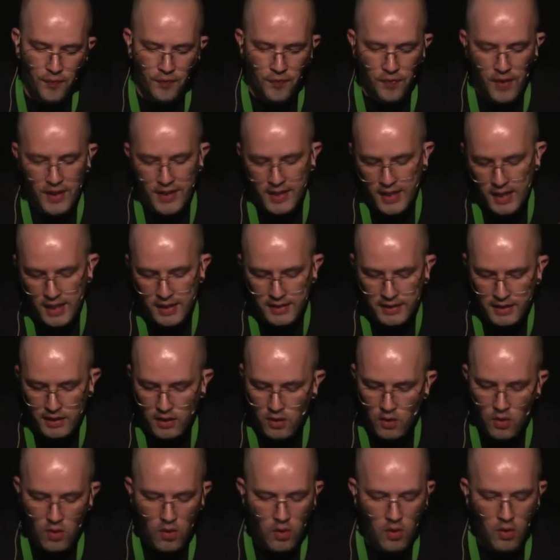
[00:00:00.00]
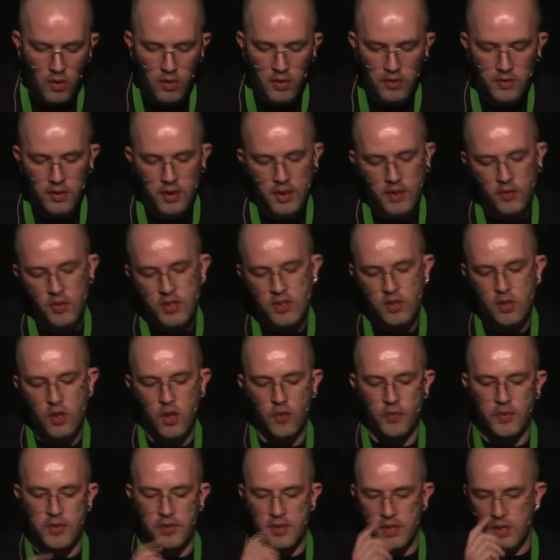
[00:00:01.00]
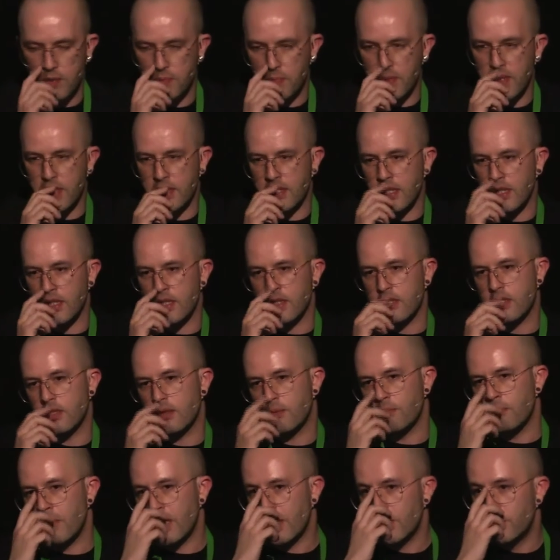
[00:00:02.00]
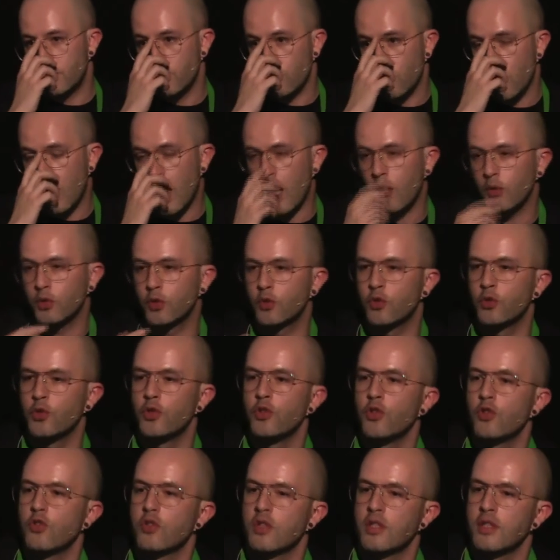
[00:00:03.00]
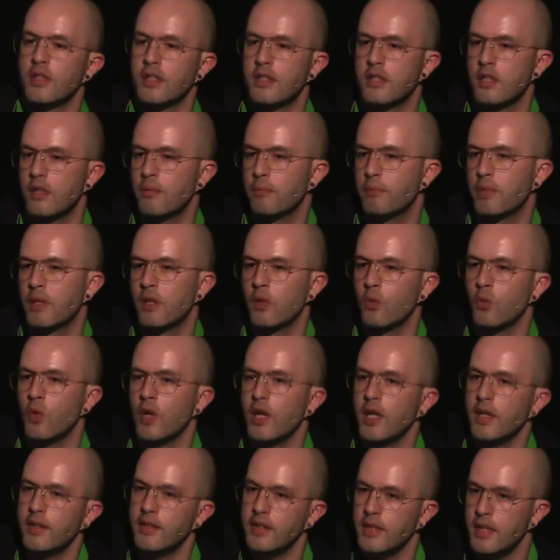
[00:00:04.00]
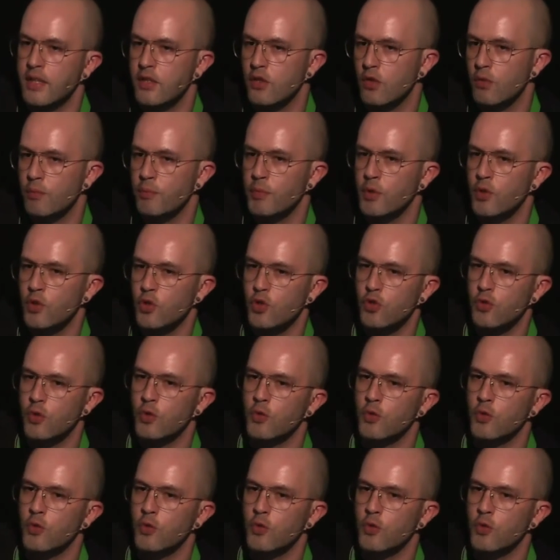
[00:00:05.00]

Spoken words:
finality or the reason of this speech is make you how to use in a simple way the JSON views